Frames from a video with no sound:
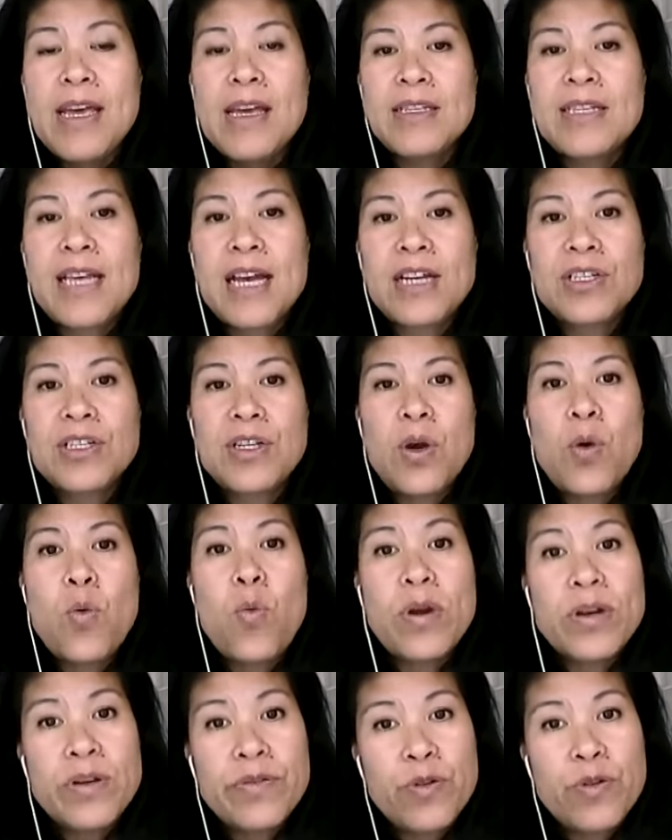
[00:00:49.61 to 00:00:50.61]
is actually a
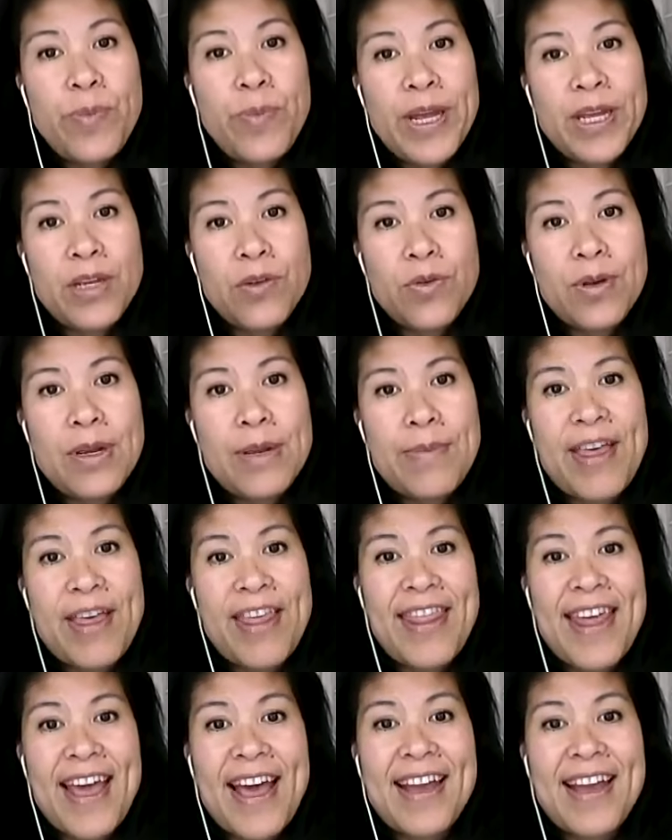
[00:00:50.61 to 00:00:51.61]
wonderful pain cream
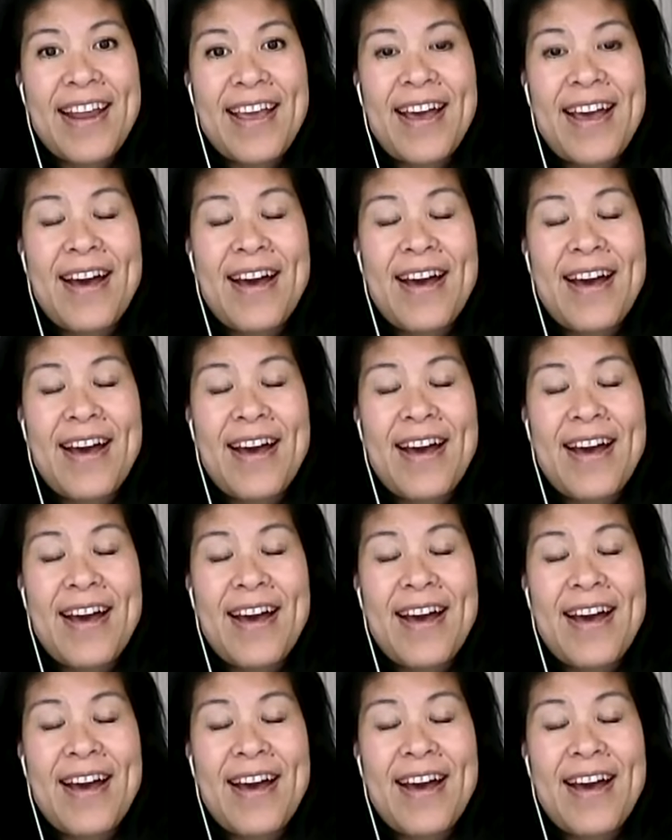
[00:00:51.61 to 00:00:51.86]
that